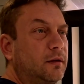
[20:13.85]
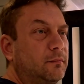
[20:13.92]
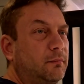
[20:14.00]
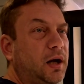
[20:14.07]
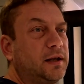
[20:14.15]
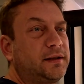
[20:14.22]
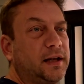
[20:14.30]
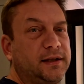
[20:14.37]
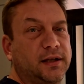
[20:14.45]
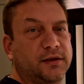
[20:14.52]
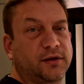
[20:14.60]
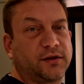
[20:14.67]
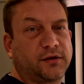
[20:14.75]
My day
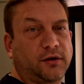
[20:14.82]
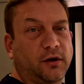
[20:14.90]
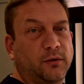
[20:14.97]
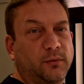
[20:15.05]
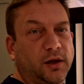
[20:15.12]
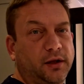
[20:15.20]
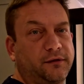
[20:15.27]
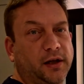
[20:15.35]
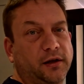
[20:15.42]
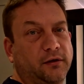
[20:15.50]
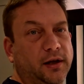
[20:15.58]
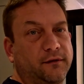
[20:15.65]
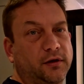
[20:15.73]
doesn't start well if I
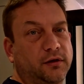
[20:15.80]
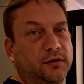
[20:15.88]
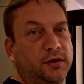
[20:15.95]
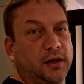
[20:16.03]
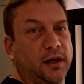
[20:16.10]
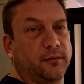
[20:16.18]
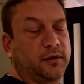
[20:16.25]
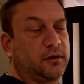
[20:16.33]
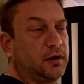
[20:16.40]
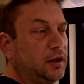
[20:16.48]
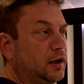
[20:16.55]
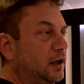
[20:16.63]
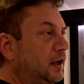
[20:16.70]
don't have a good shower.
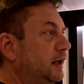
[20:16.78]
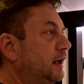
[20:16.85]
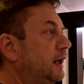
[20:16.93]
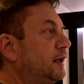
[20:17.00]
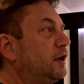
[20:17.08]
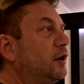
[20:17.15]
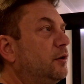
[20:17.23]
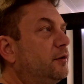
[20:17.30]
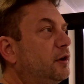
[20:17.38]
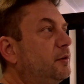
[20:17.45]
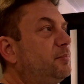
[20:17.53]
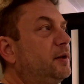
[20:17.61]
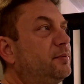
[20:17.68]
And I know
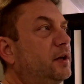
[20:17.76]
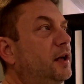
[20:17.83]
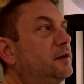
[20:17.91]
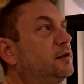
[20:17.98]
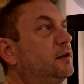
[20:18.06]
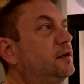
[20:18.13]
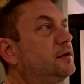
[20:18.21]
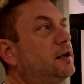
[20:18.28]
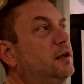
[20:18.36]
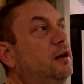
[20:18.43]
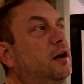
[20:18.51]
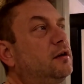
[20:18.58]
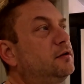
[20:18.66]
there are people out there that
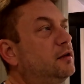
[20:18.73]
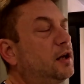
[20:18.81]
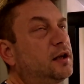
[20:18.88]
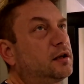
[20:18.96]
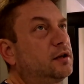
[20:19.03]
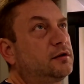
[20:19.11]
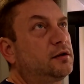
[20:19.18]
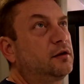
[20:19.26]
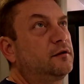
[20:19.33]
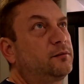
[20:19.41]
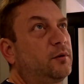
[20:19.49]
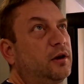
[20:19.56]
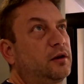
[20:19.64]
say, "Oh, you got to
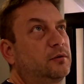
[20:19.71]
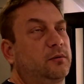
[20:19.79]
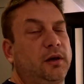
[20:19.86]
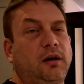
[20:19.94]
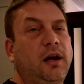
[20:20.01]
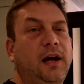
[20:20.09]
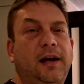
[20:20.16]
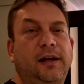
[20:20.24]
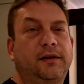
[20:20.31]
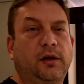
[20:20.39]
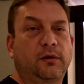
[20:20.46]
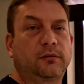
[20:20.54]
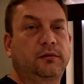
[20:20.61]
conserve water." Well, I
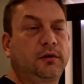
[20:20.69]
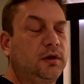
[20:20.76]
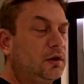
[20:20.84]
don't.